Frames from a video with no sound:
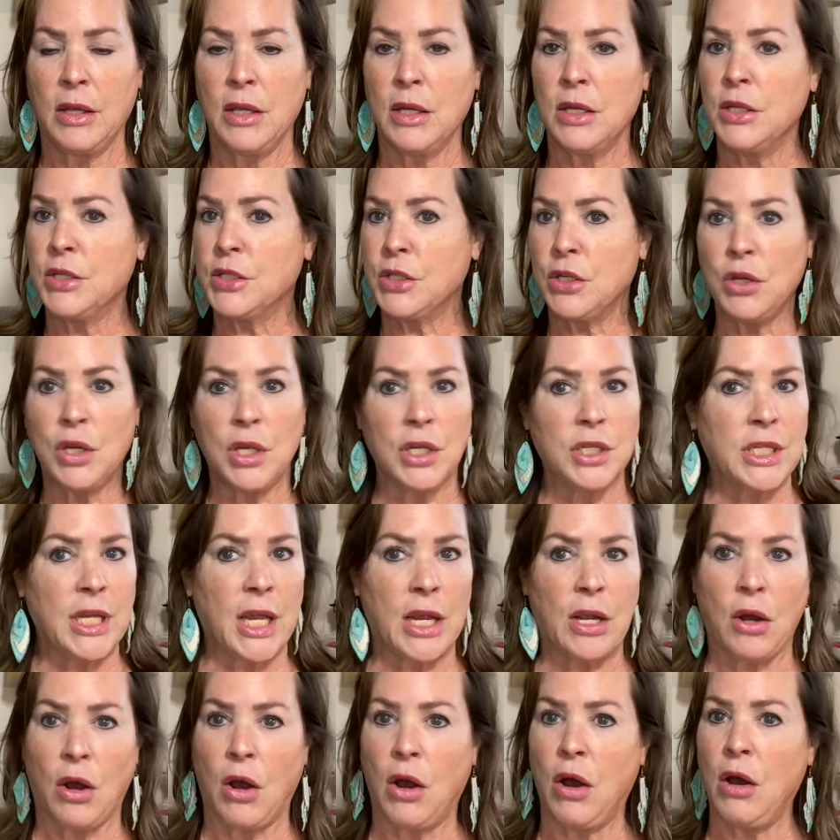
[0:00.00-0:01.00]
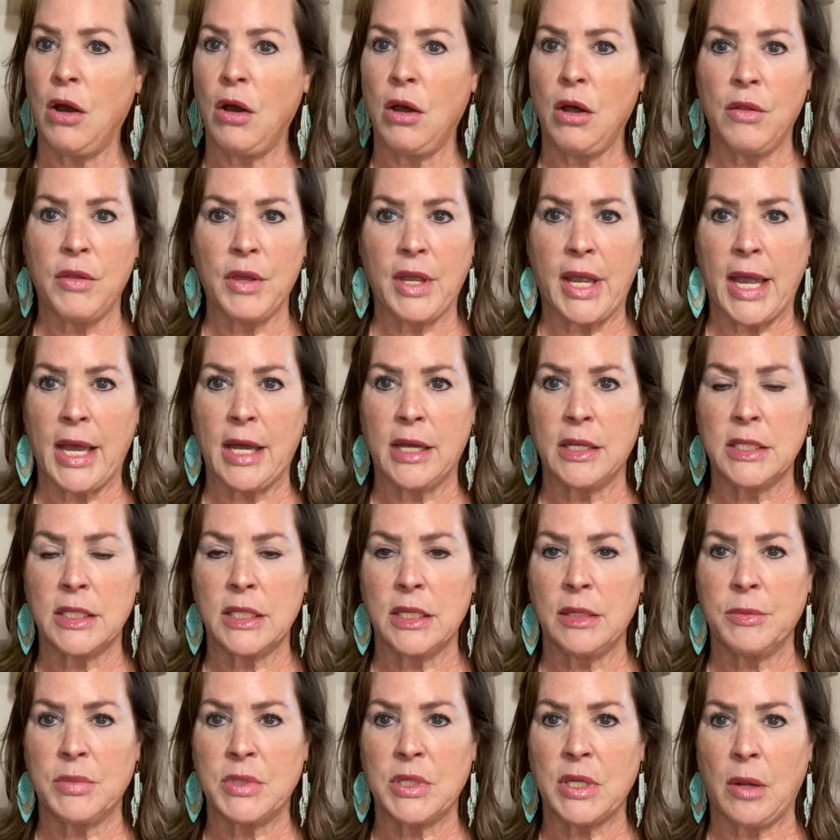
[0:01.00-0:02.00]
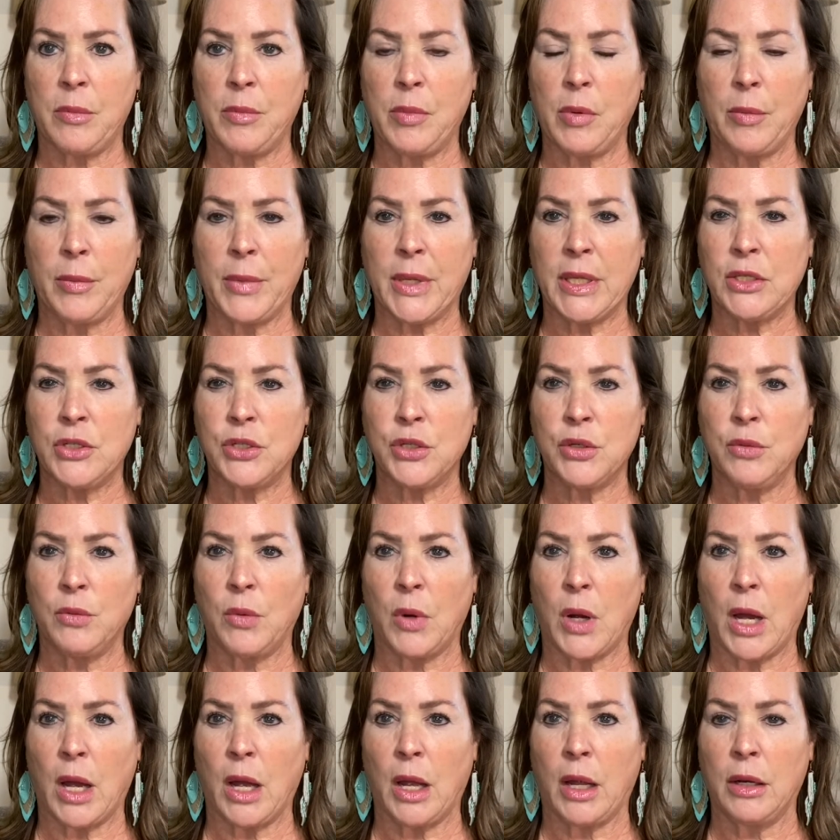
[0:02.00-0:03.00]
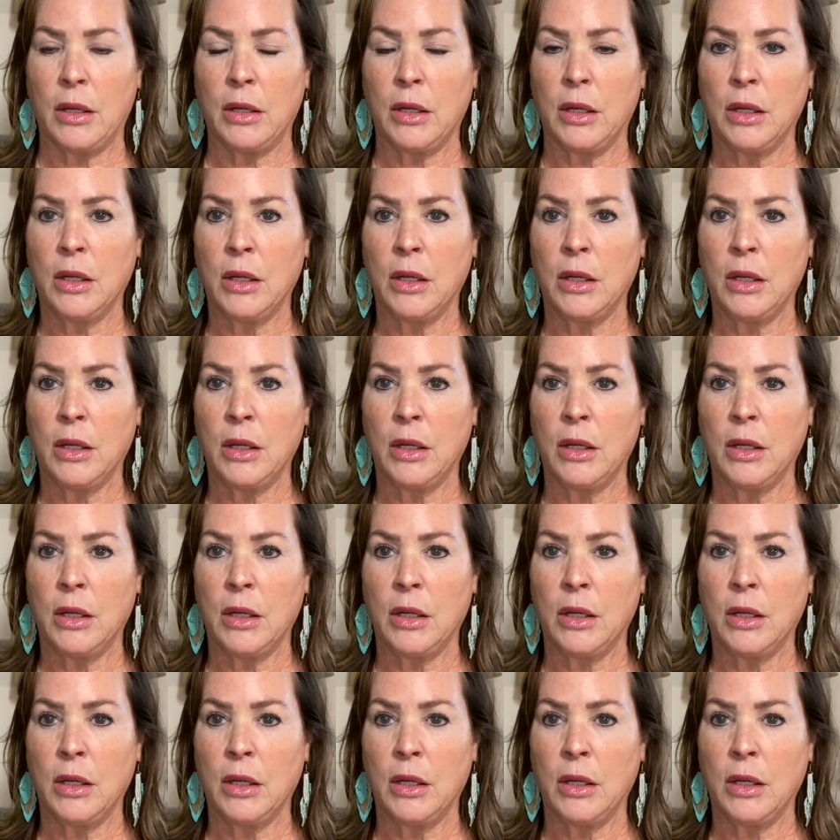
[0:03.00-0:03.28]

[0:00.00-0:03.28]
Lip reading: So you can take all the calcium supplements you want.